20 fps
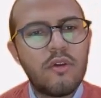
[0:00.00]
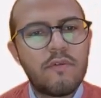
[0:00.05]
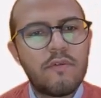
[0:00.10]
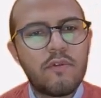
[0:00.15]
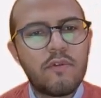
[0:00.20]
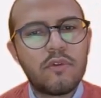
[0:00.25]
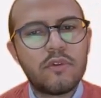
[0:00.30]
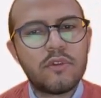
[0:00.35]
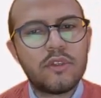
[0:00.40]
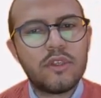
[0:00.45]

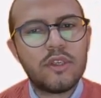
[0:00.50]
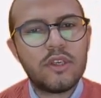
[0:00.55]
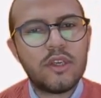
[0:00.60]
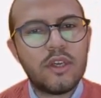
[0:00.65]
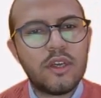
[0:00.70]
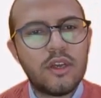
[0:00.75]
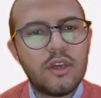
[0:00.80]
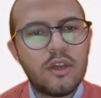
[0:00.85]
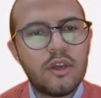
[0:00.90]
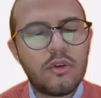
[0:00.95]
for
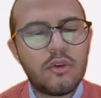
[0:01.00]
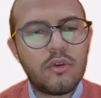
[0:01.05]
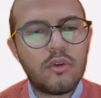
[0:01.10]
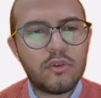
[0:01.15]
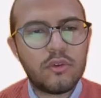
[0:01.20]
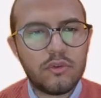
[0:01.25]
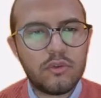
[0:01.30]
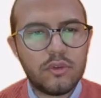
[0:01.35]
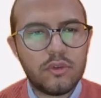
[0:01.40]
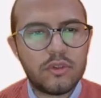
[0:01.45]
the
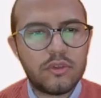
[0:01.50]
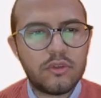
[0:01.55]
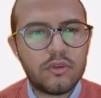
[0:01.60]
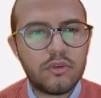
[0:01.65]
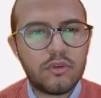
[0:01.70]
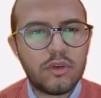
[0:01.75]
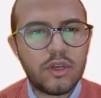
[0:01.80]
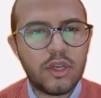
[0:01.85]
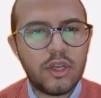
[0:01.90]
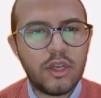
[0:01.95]
conduits.
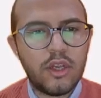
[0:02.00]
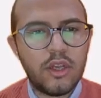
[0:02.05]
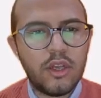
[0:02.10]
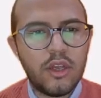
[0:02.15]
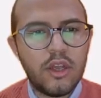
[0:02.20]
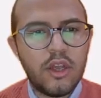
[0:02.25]
Okay,